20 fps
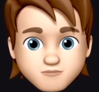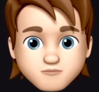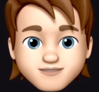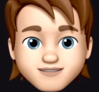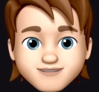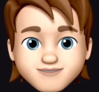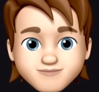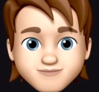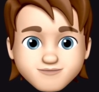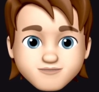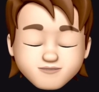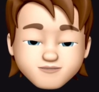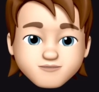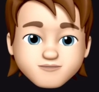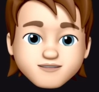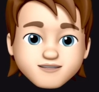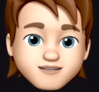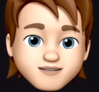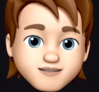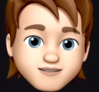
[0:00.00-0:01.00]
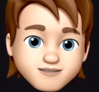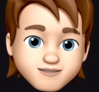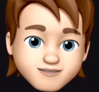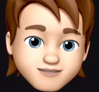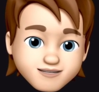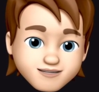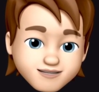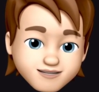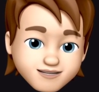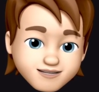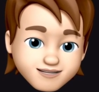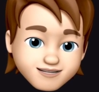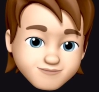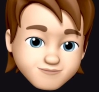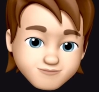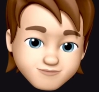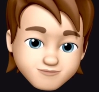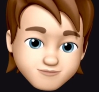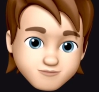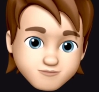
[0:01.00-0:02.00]
Please do let
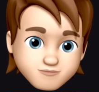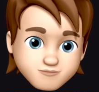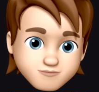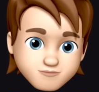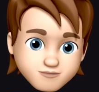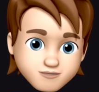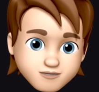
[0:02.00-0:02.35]
me know.